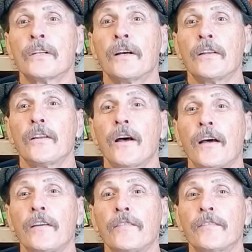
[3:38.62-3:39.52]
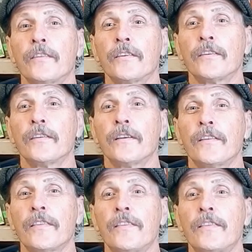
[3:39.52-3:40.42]
A lot of
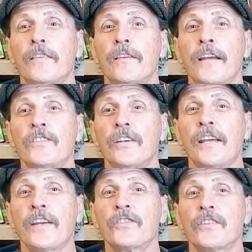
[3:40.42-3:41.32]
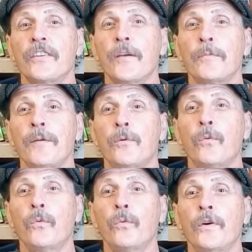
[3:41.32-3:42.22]
education that
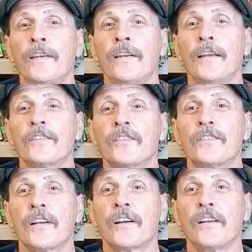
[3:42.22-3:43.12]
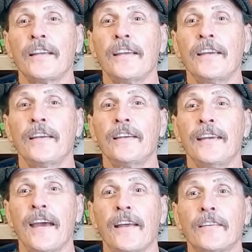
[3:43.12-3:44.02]
people wouldn't necessarily
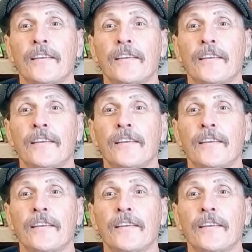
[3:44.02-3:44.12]
get,